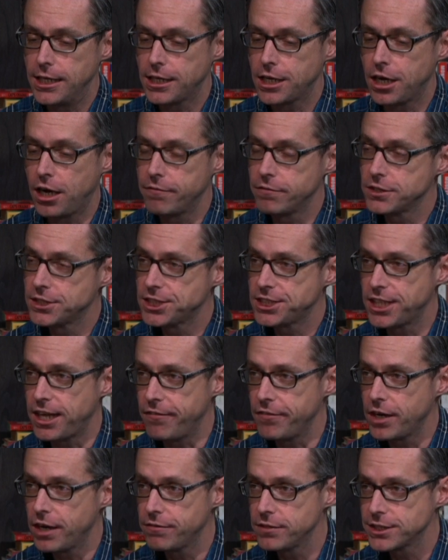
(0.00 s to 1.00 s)
Covered
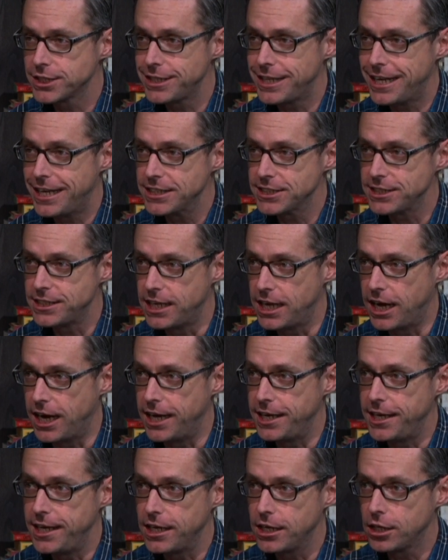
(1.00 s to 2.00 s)
7 of its last
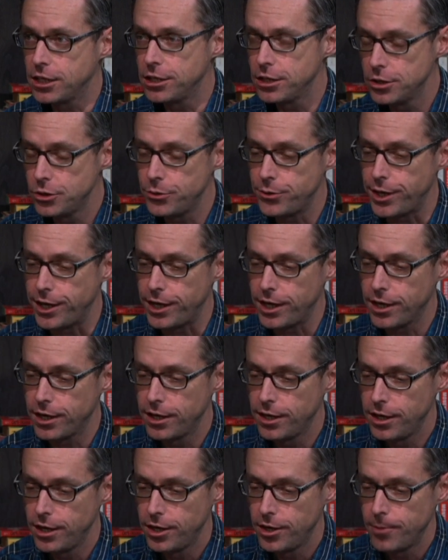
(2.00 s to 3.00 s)
9, including
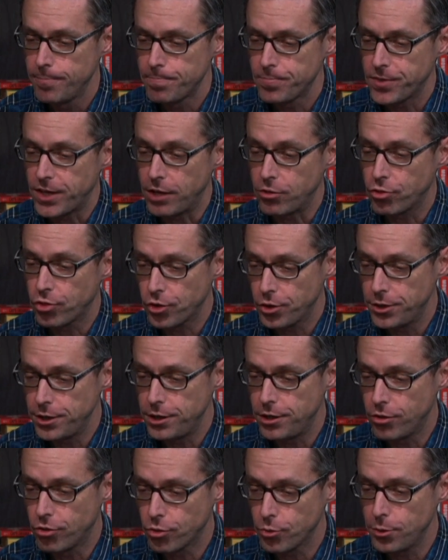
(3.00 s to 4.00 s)
that
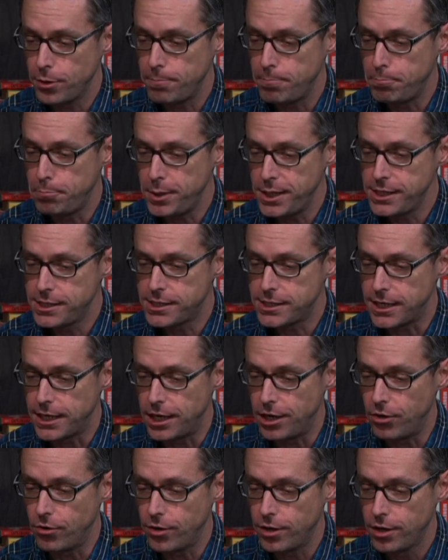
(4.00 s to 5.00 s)
30-3
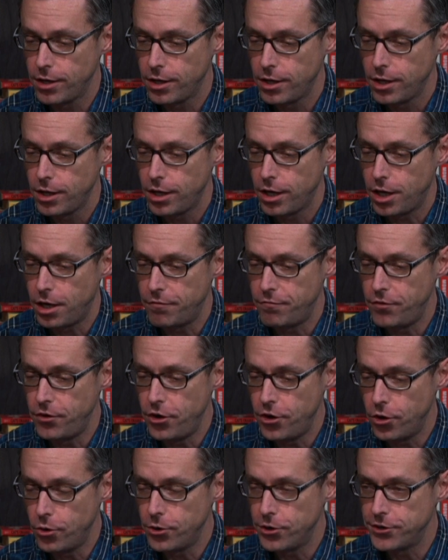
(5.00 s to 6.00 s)
beatdown of
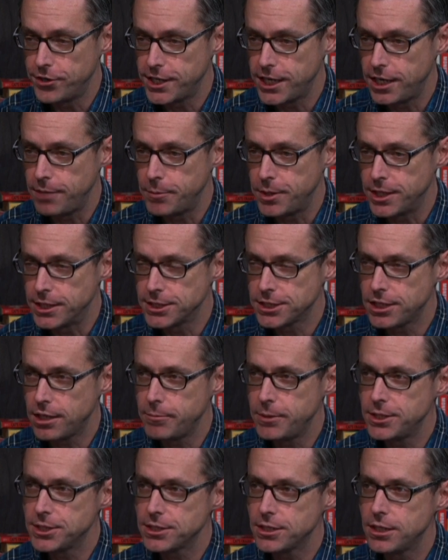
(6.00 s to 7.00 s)
Notre Dame in the
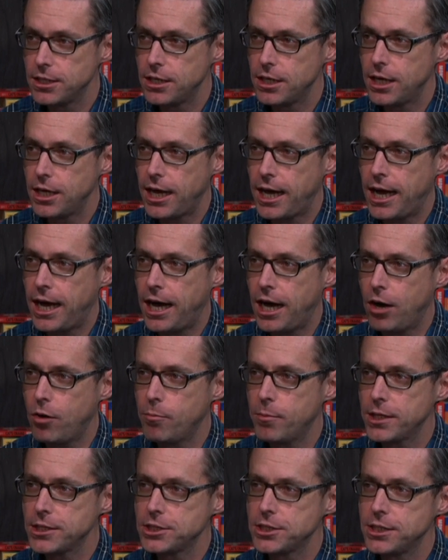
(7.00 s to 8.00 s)
semis. How
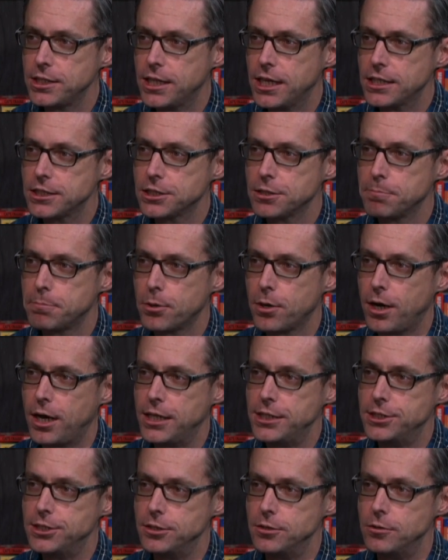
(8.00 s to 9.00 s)
much did that
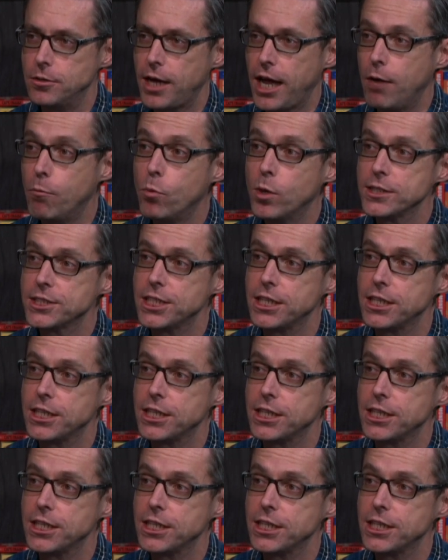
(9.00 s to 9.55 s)
surprise you? And was